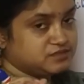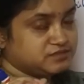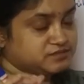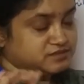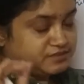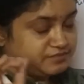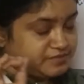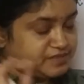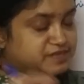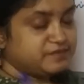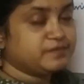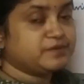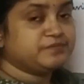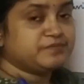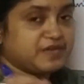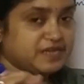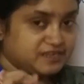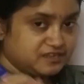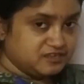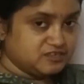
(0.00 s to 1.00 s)
the minimum
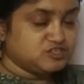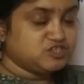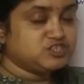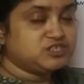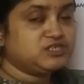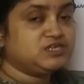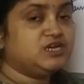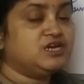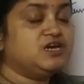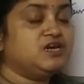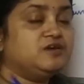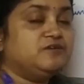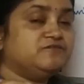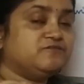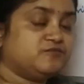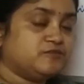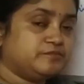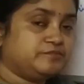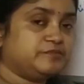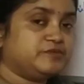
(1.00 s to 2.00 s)
energy
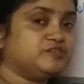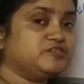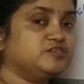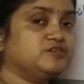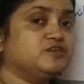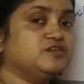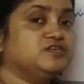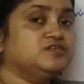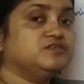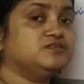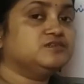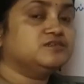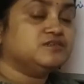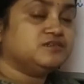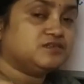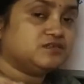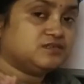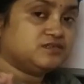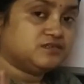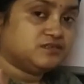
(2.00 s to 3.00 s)
for a particular
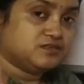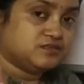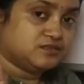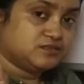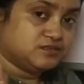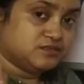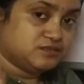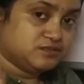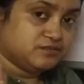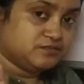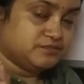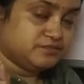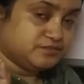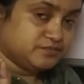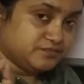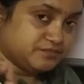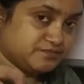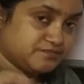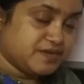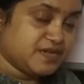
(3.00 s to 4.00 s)

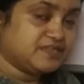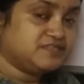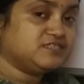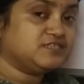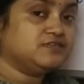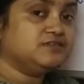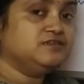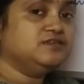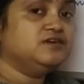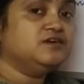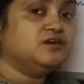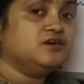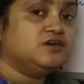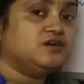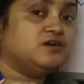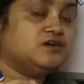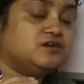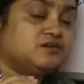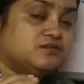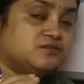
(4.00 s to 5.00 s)
metal
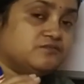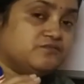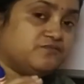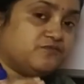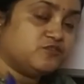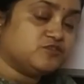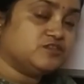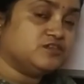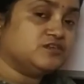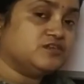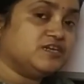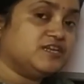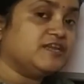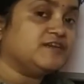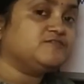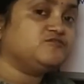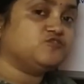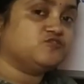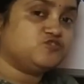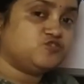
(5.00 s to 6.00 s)
for the
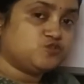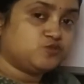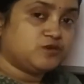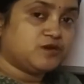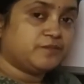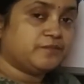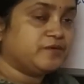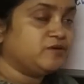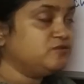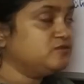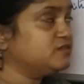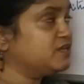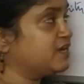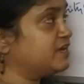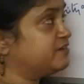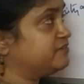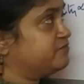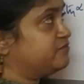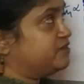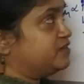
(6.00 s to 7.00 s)
electrons to come out,
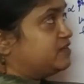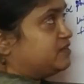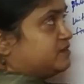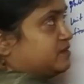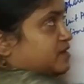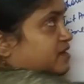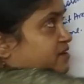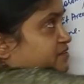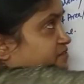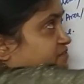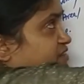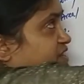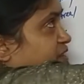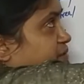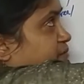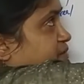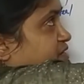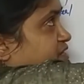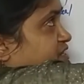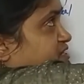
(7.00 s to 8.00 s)
that we have
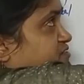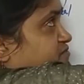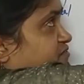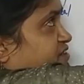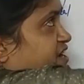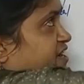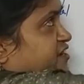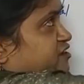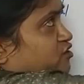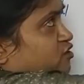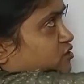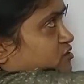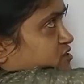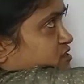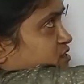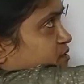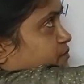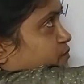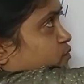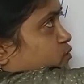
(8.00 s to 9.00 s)
named it as phi naught,
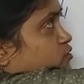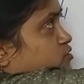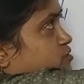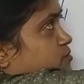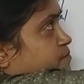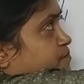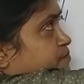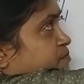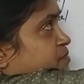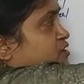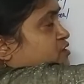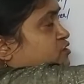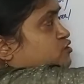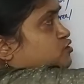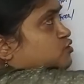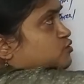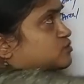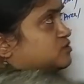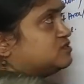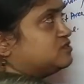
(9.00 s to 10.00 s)
suppose.
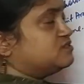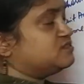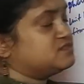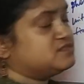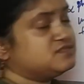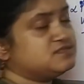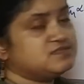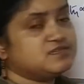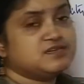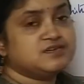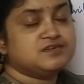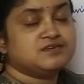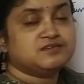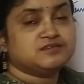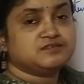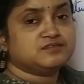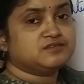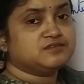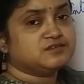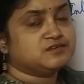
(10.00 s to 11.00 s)
So this is
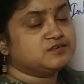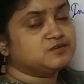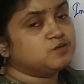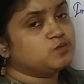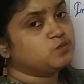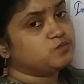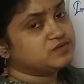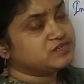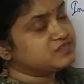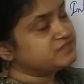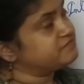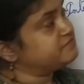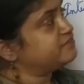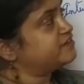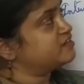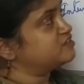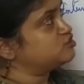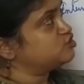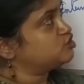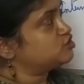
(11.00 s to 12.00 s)
the work
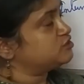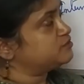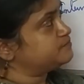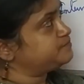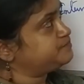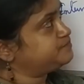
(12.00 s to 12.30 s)
function.